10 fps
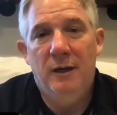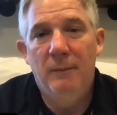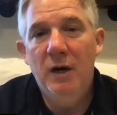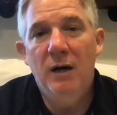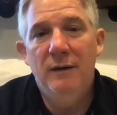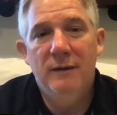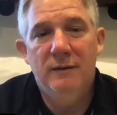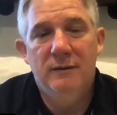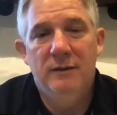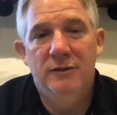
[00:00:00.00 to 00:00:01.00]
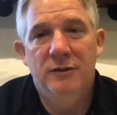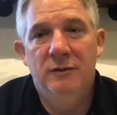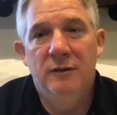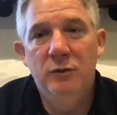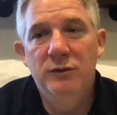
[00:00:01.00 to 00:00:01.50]
a month that
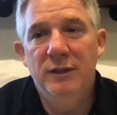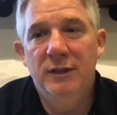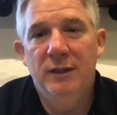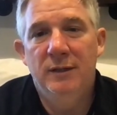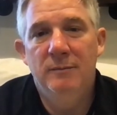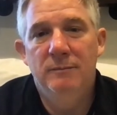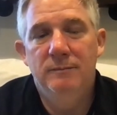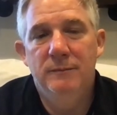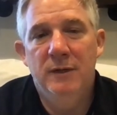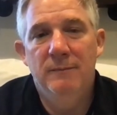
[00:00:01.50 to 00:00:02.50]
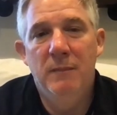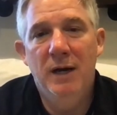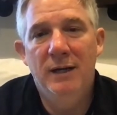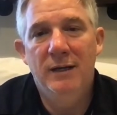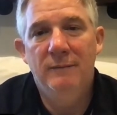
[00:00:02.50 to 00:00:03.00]
you're losing in
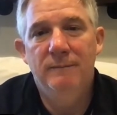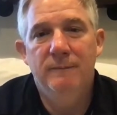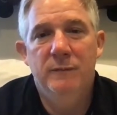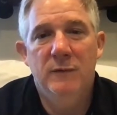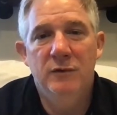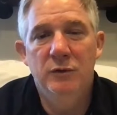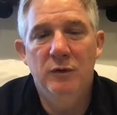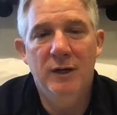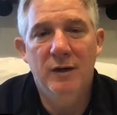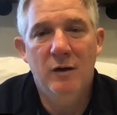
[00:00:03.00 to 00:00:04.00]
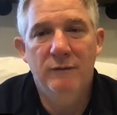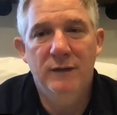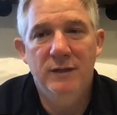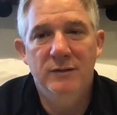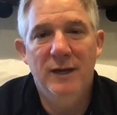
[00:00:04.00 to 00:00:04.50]
money due to credit card
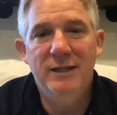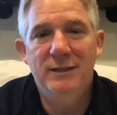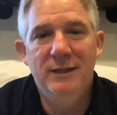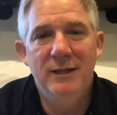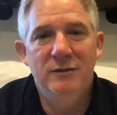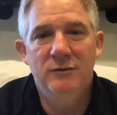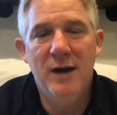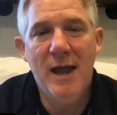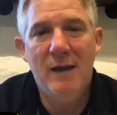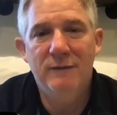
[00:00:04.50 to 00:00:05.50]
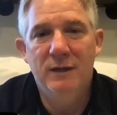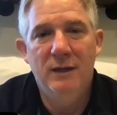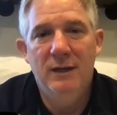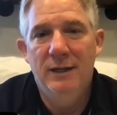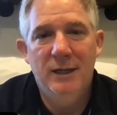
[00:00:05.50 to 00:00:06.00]
fees. So ACH draft
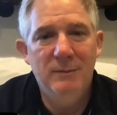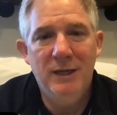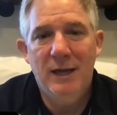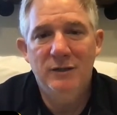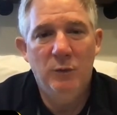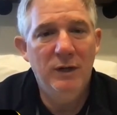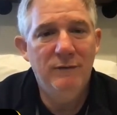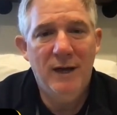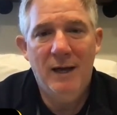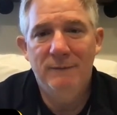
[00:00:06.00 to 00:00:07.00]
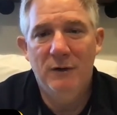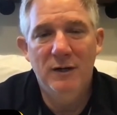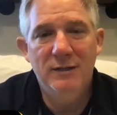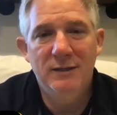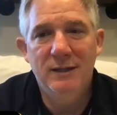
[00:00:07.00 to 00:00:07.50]
can be like 25,
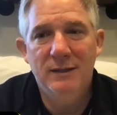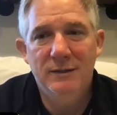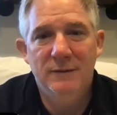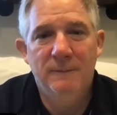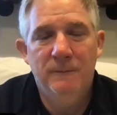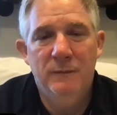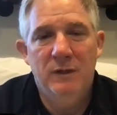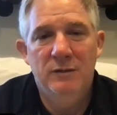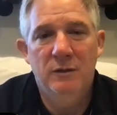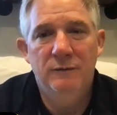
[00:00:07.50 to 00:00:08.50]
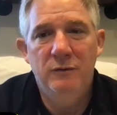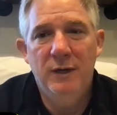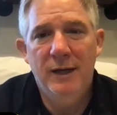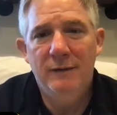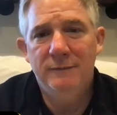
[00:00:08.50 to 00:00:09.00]
30 cents. So if
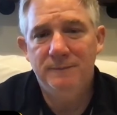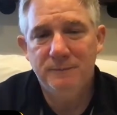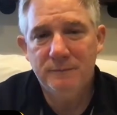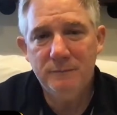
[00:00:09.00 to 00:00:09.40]
you have